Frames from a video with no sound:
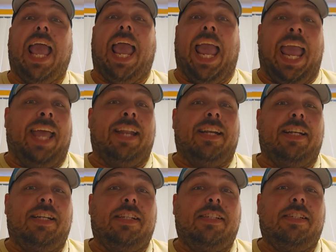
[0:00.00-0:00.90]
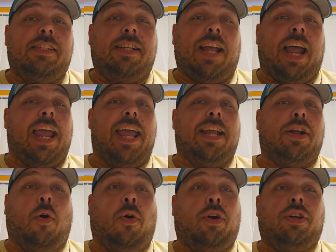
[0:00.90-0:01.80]
and I had
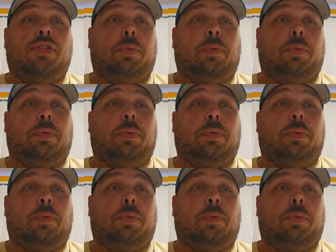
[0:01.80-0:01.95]
orange,